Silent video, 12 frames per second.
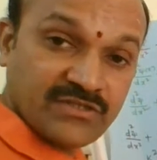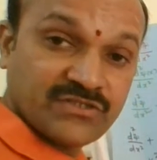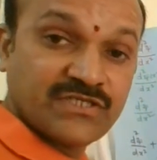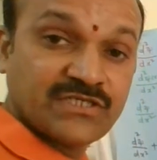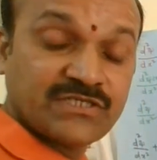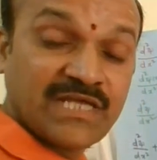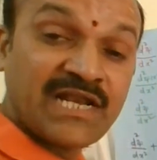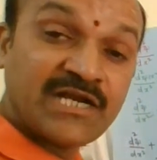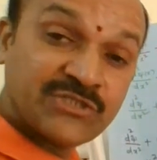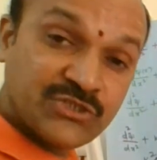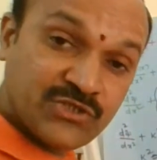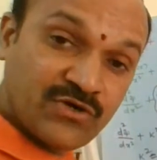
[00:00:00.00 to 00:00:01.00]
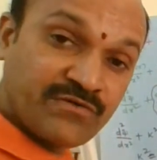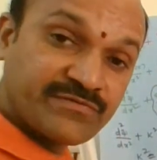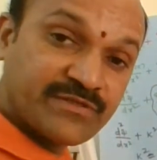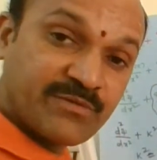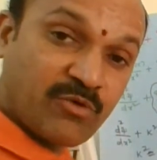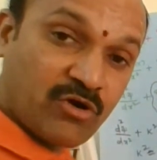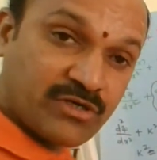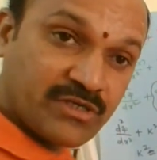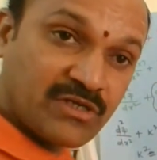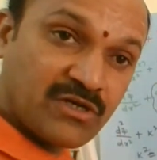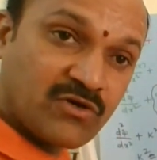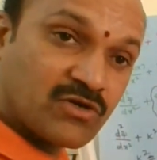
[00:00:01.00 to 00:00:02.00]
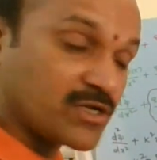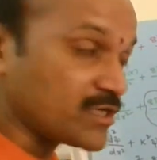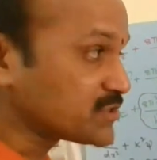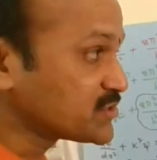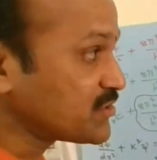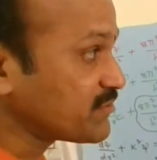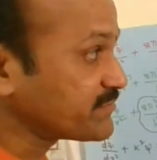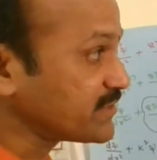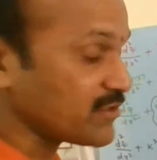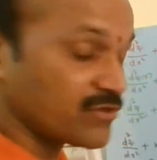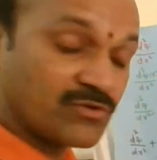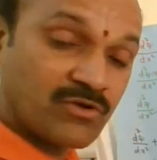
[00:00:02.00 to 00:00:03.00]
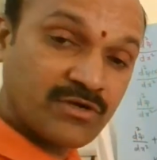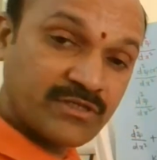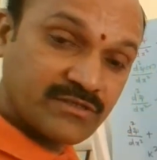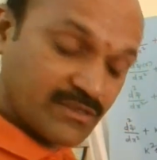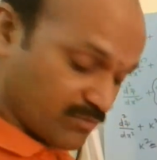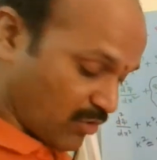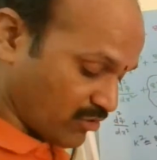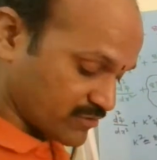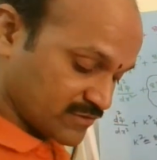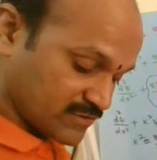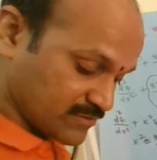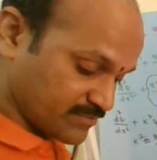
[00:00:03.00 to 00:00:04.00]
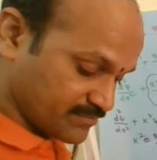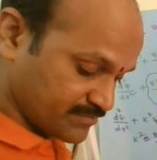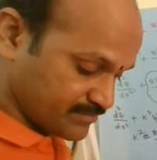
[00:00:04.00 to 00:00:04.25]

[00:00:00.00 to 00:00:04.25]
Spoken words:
This is energy of the particle or energy of the electron in that box.